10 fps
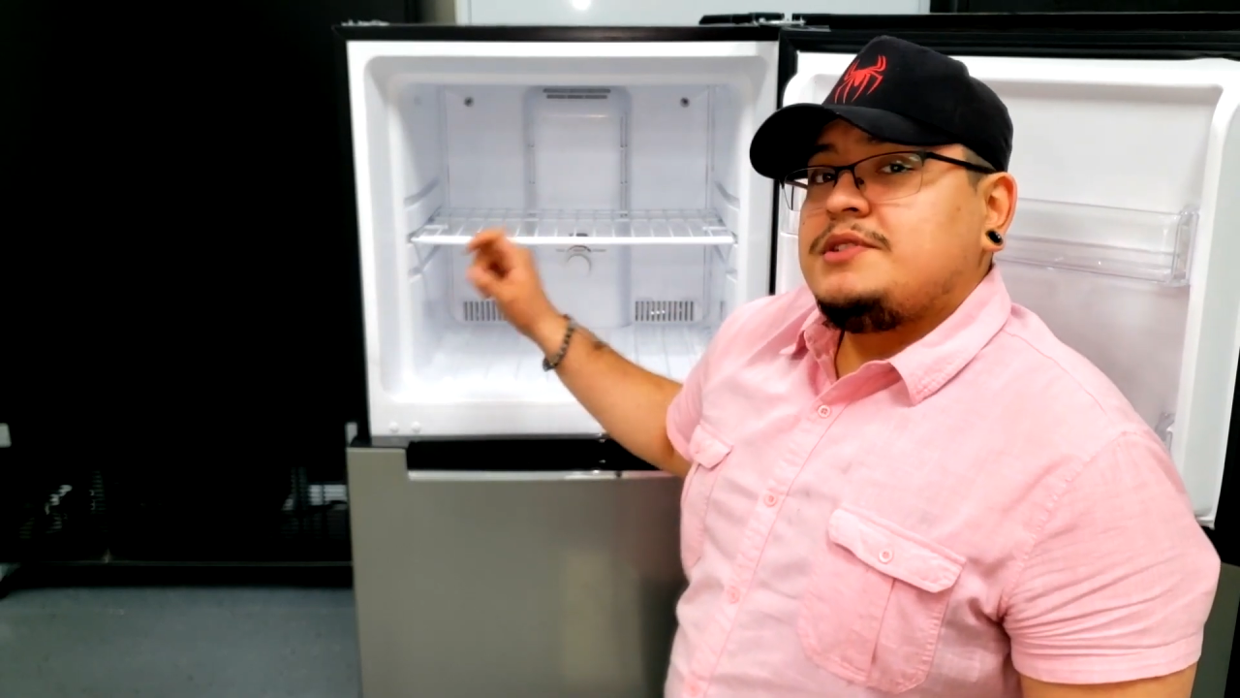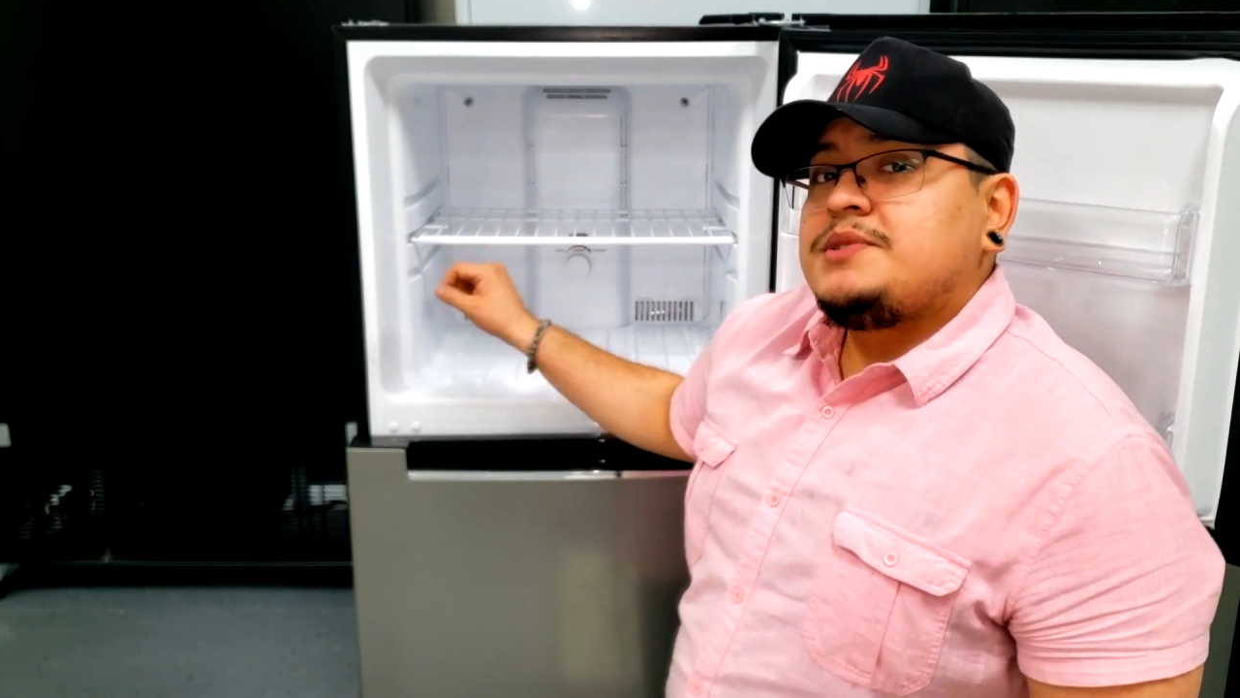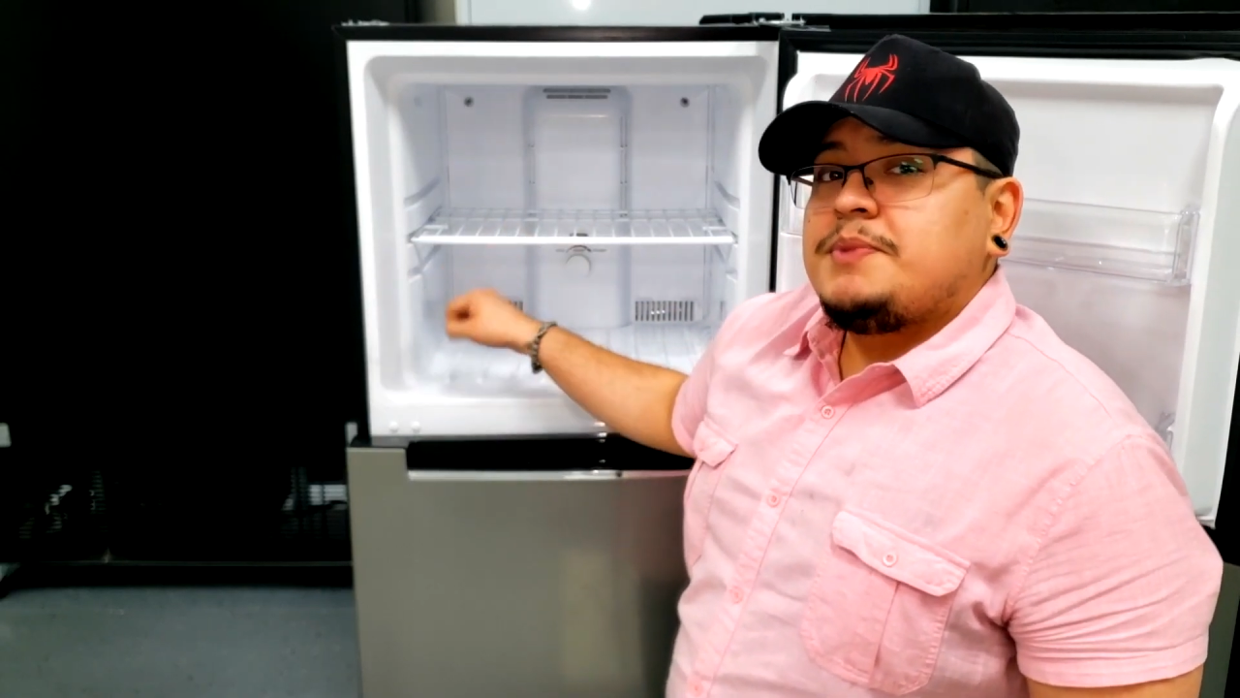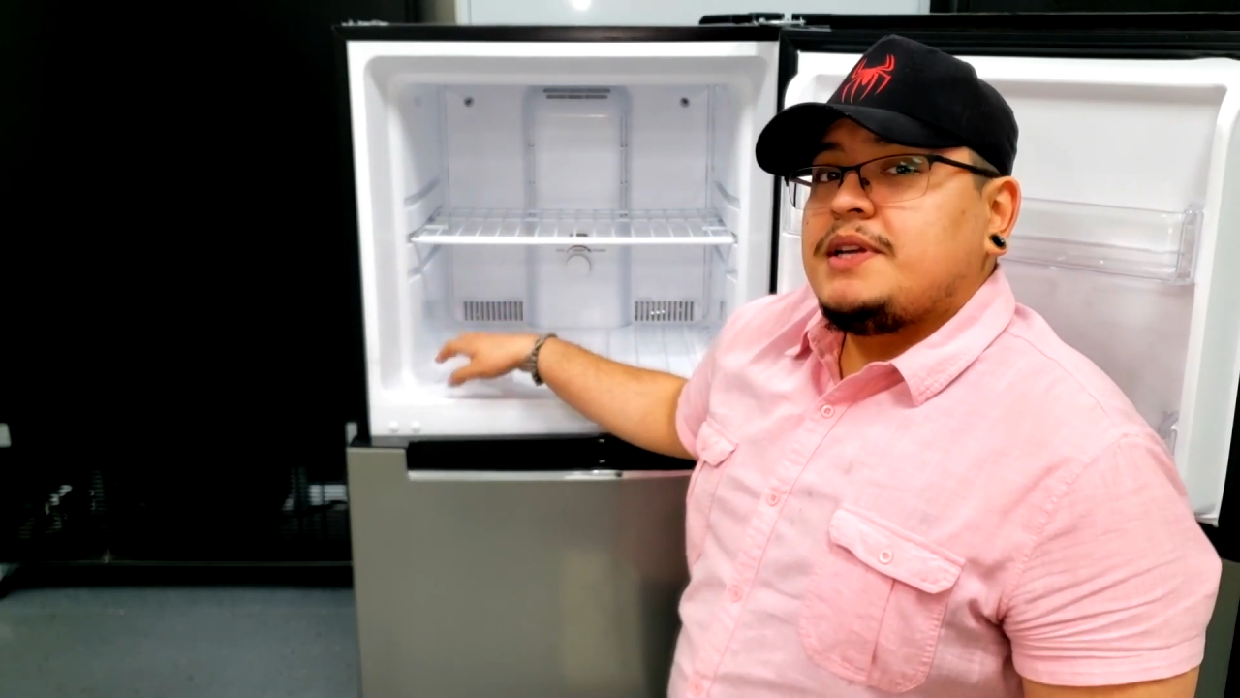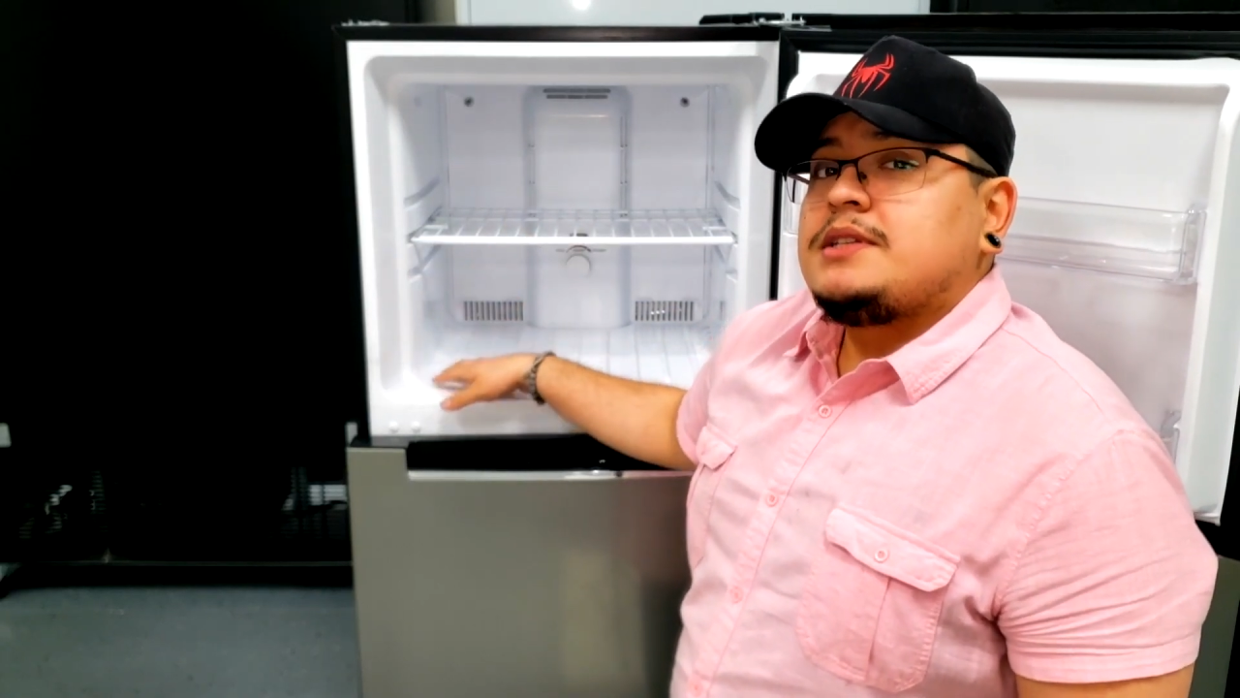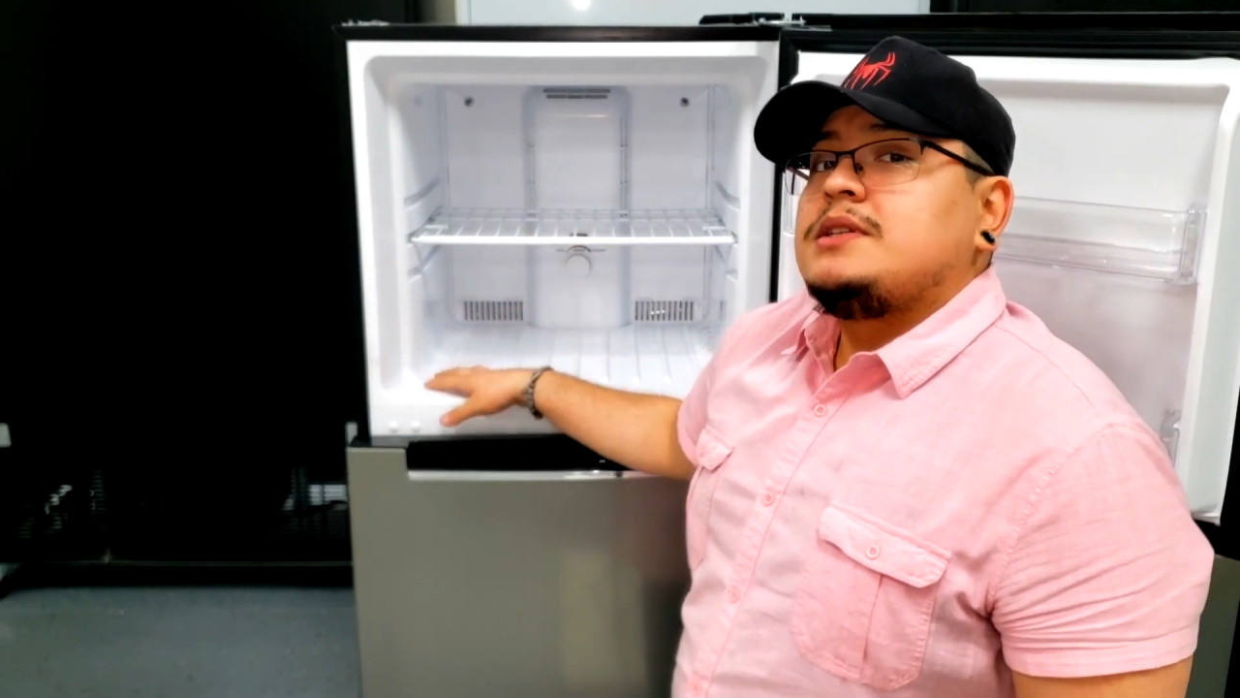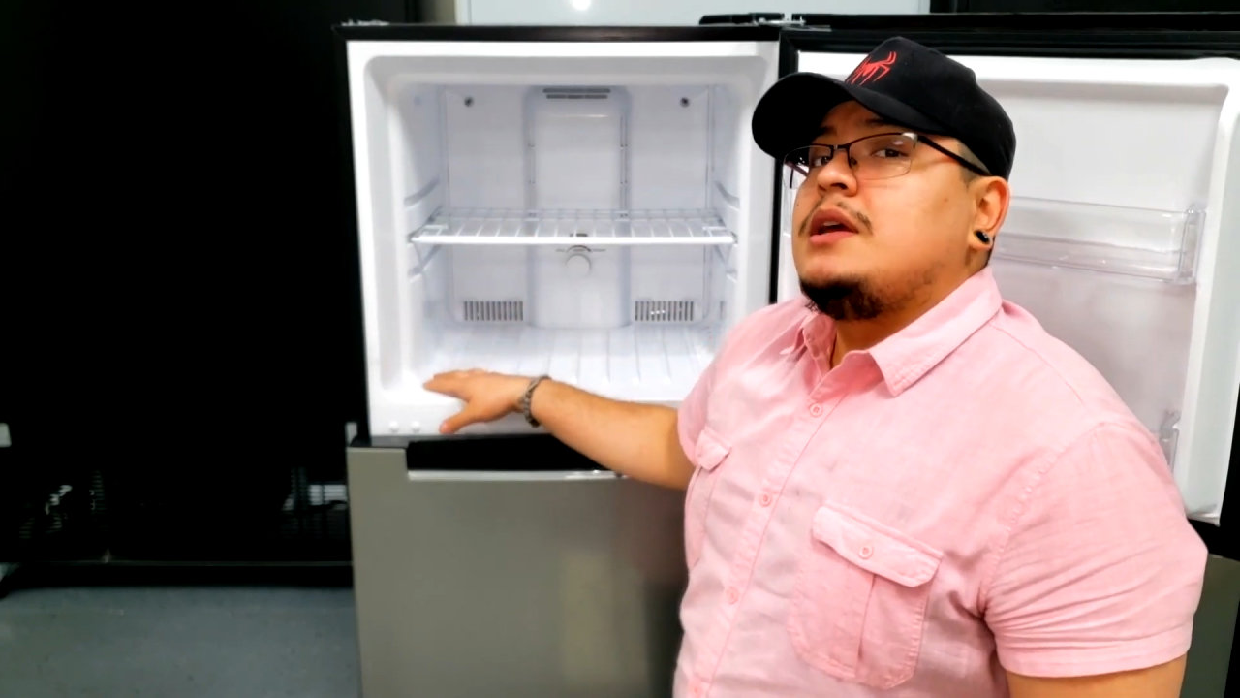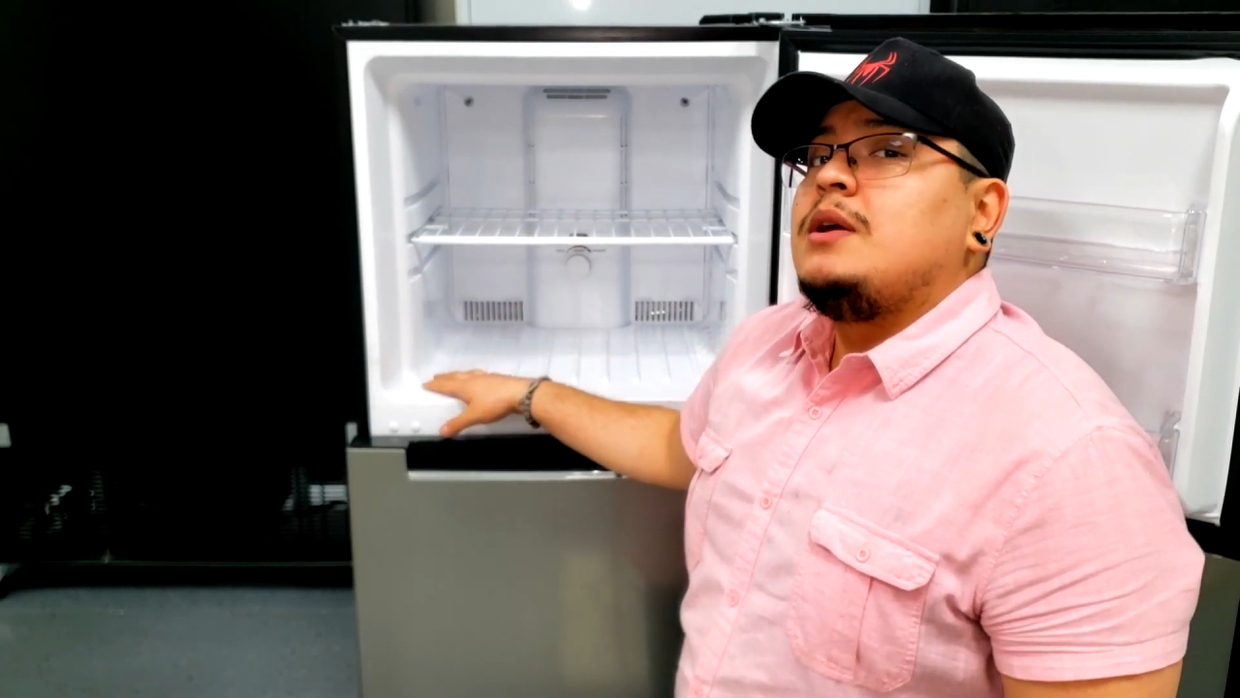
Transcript: space?